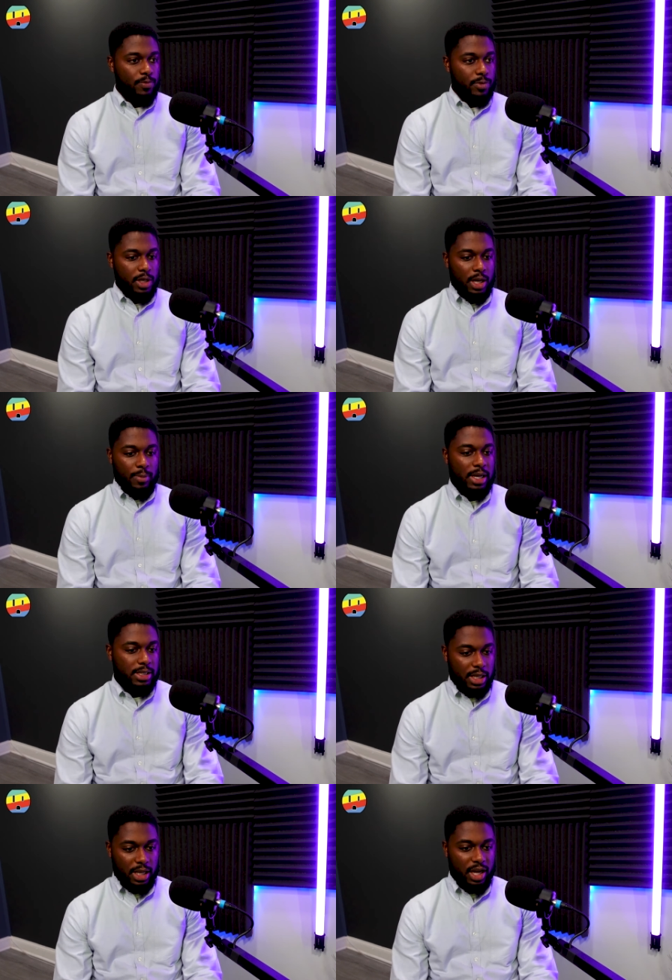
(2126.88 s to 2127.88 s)
I'm not
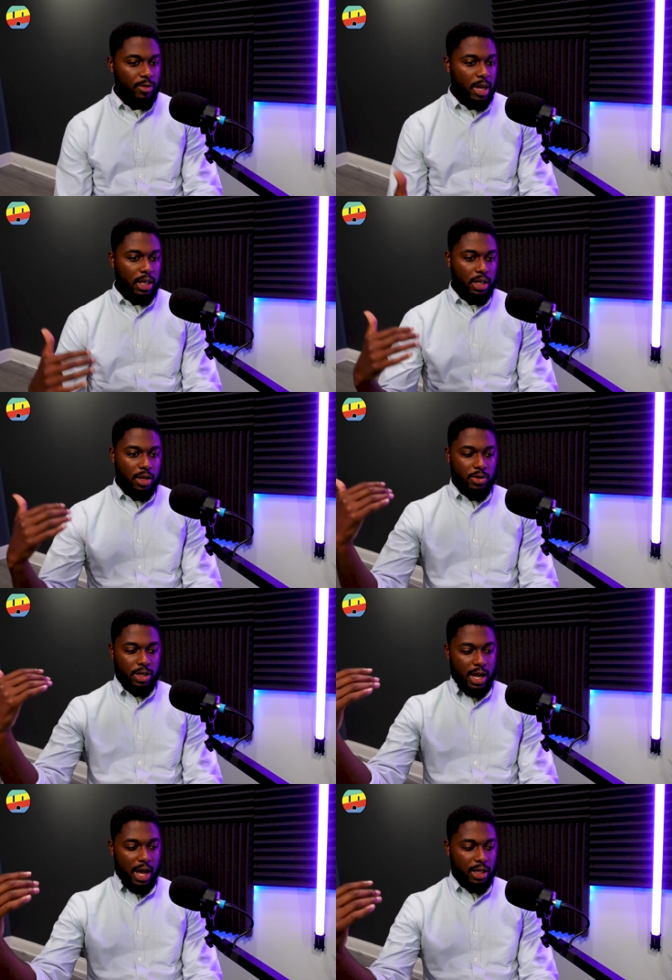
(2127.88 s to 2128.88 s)
saying everybody can code at
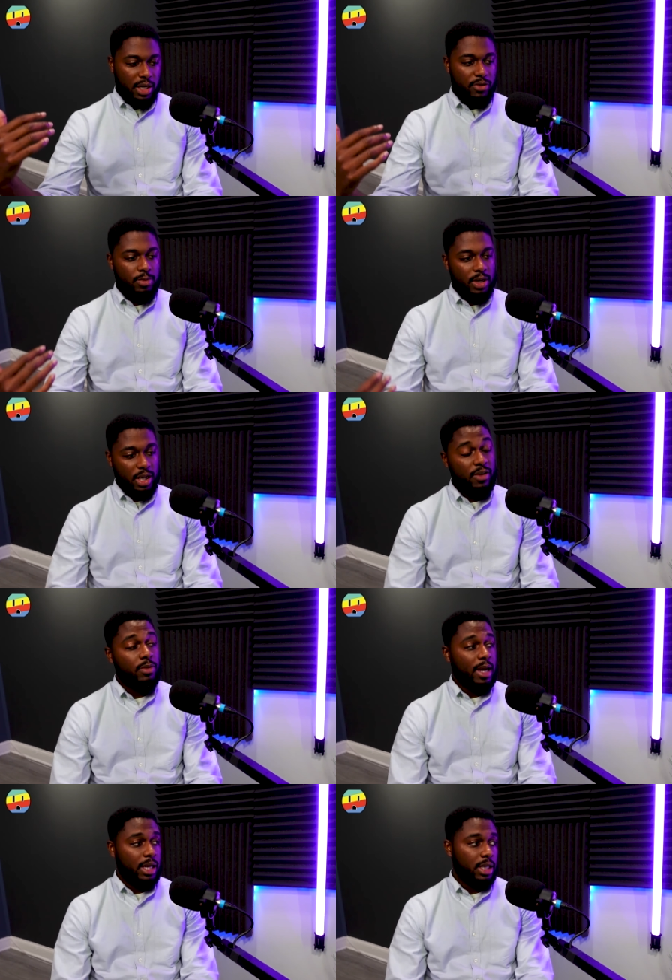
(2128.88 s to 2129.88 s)
a high level, but
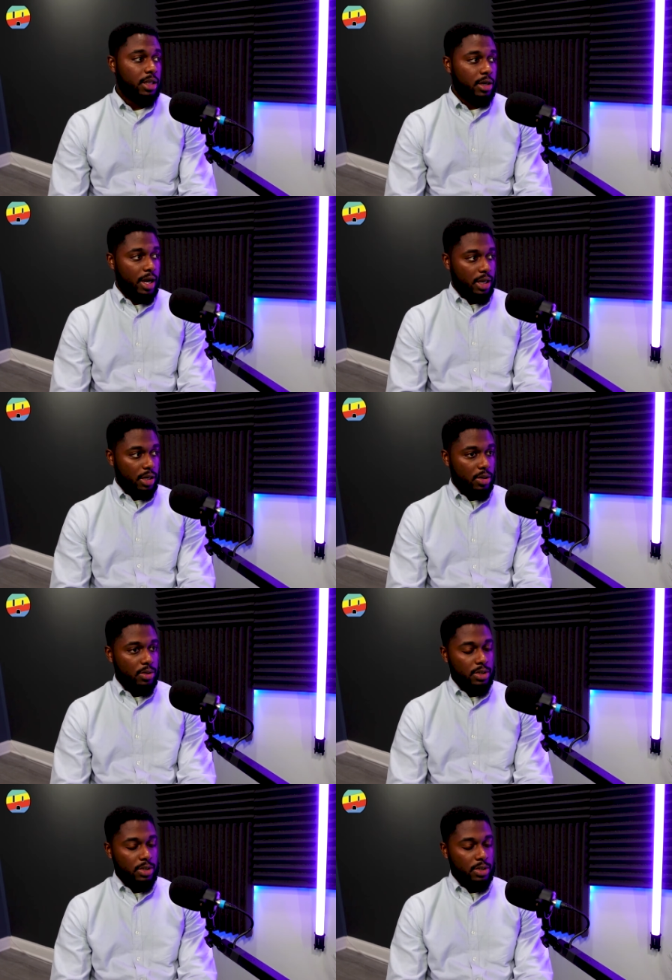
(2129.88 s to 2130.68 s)
everybody can learn how to code.